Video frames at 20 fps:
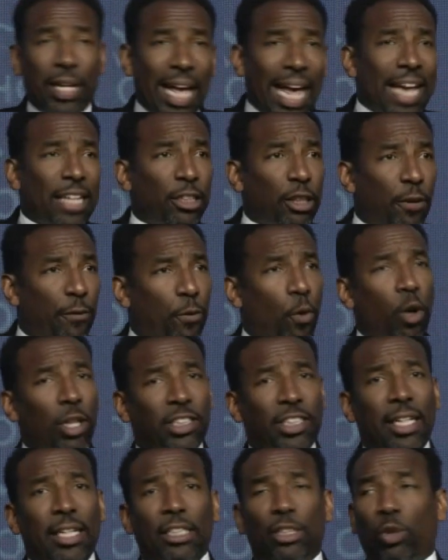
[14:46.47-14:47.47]
Between the ages of
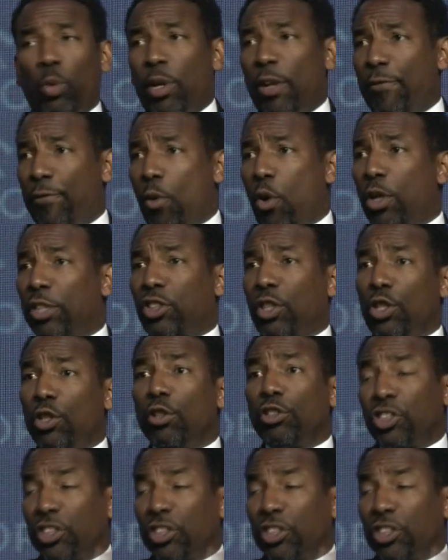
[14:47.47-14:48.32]
14 and 24. So you